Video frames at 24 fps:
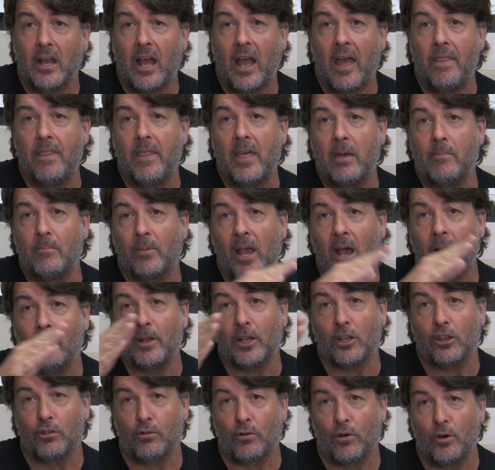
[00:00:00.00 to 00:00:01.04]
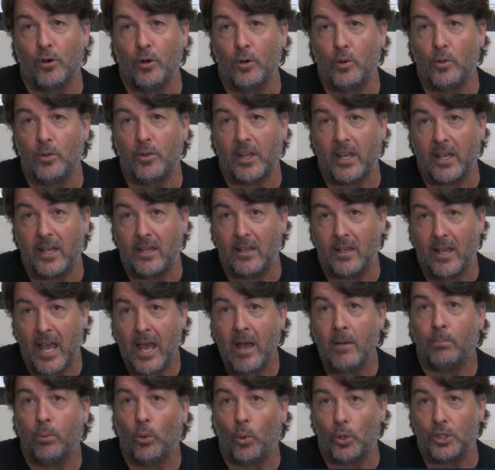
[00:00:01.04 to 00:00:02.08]
and them coming through the
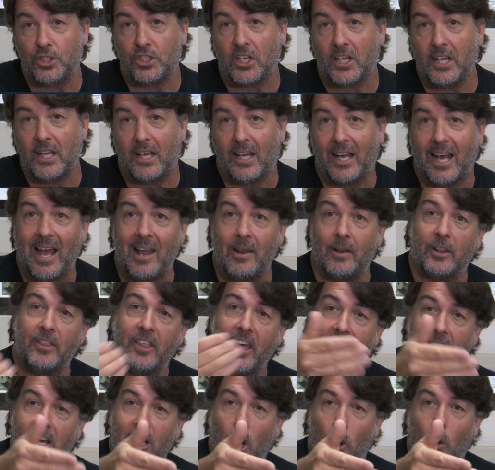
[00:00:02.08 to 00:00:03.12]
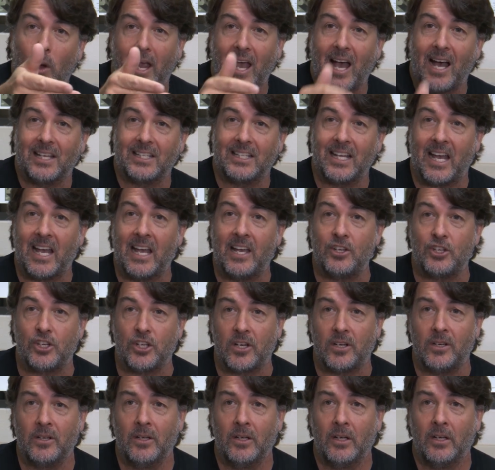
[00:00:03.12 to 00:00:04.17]
airports here and then going out to
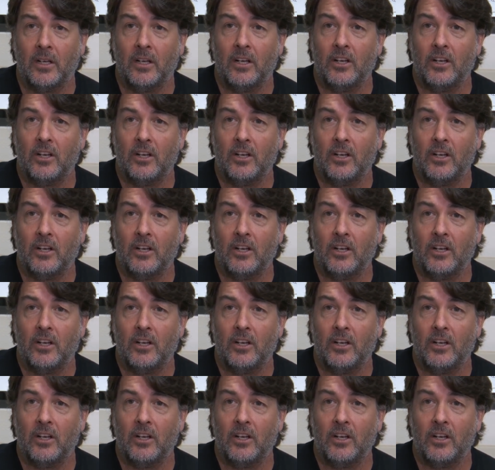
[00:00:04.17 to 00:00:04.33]
Asia.